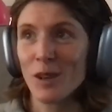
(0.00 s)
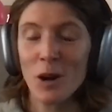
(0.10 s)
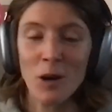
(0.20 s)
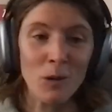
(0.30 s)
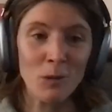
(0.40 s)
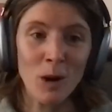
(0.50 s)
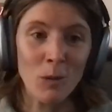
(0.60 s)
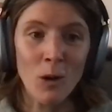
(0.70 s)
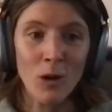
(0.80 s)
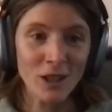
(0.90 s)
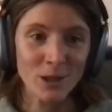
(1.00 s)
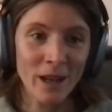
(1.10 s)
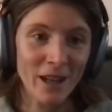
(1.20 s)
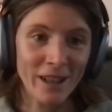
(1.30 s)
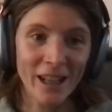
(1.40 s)
walk as
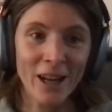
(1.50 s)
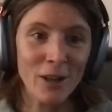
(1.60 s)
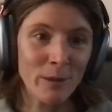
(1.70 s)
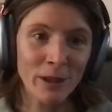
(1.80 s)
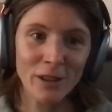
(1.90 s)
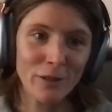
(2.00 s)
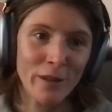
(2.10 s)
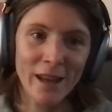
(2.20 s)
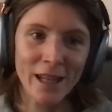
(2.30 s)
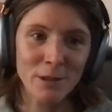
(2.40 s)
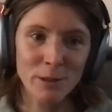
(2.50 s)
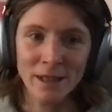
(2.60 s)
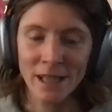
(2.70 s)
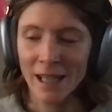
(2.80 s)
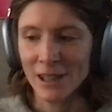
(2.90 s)
well, like, how am I going to fit that into
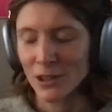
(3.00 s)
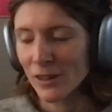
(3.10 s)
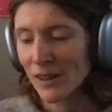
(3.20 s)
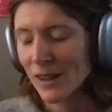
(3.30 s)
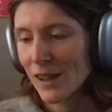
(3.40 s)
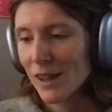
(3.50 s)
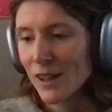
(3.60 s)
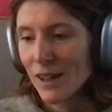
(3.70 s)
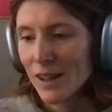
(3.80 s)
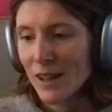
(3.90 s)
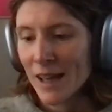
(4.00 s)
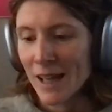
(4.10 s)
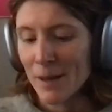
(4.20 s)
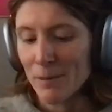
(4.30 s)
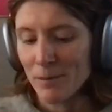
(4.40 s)
my day? So,
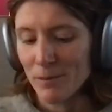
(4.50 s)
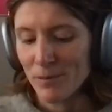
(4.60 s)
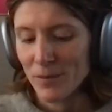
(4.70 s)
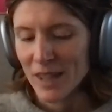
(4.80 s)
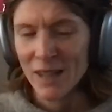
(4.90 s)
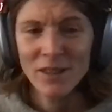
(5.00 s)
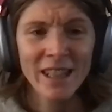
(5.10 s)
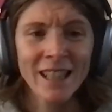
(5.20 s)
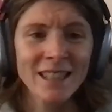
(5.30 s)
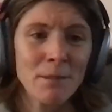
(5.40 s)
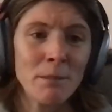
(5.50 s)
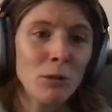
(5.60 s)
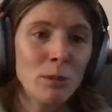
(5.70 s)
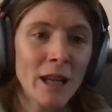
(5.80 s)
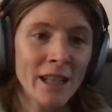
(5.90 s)
and even things like
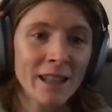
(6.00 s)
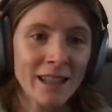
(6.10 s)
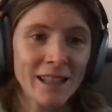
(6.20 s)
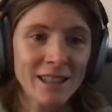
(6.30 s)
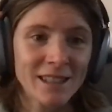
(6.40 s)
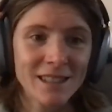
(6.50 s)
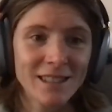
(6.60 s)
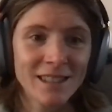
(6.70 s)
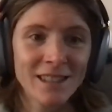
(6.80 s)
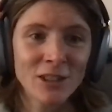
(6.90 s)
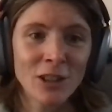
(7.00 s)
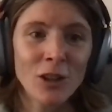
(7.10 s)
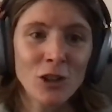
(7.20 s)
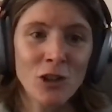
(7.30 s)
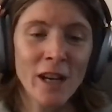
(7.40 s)
meal planning, like, there's a
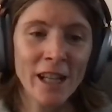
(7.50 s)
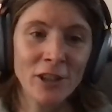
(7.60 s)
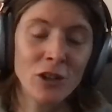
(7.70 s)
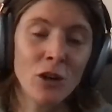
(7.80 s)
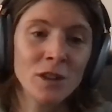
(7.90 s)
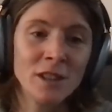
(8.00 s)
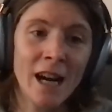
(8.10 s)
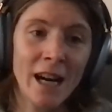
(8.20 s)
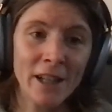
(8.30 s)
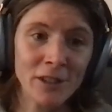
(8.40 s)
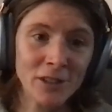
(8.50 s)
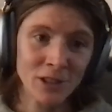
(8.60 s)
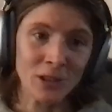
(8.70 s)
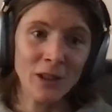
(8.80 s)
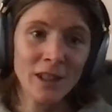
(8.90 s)
lot of training and you're often tired.
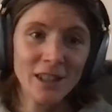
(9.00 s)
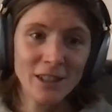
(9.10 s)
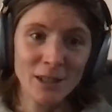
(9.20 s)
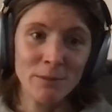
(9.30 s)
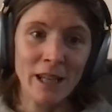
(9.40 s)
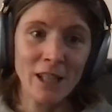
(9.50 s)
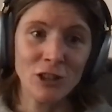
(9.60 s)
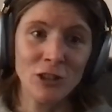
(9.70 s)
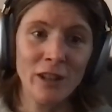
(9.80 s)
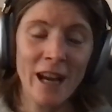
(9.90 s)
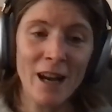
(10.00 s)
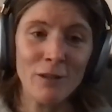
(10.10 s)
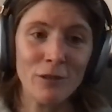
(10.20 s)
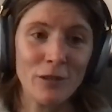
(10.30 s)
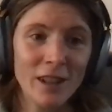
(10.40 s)
So just making sure you
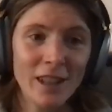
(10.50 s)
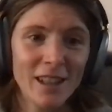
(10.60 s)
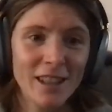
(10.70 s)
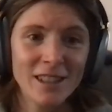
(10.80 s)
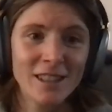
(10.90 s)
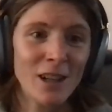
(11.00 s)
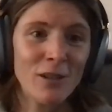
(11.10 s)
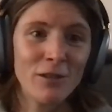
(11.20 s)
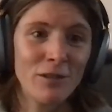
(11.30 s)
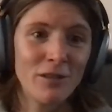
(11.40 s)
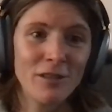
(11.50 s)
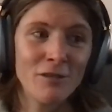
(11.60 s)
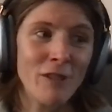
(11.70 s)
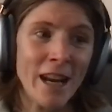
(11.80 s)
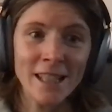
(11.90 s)
have stuff
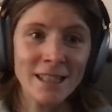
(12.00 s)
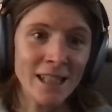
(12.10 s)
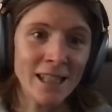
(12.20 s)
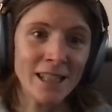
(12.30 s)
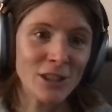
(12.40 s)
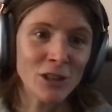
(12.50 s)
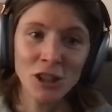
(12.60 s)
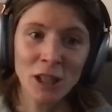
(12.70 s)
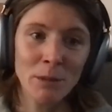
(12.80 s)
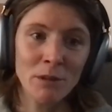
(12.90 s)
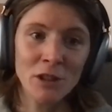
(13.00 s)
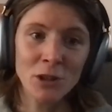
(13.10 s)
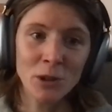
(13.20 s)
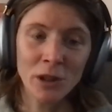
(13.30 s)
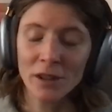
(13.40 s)
ready to eat as soon as you come in the
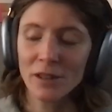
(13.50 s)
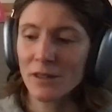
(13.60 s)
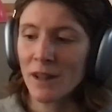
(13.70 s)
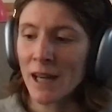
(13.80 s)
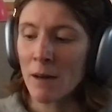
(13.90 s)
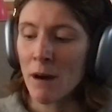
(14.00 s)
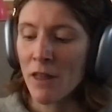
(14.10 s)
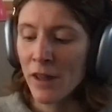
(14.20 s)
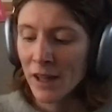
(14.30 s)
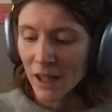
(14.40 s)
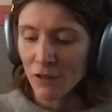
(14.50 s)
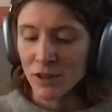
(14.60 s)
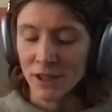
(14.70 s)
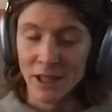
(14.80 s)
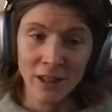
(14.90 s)
door. I think a
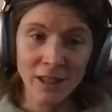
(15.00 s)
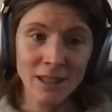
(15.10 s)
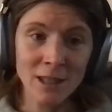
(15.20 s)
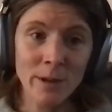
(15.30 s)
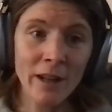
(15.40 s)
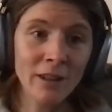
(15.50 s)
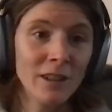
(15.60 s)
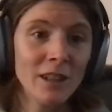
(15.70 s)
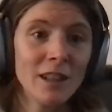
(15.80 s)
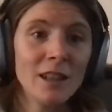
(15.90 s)
resilience as well.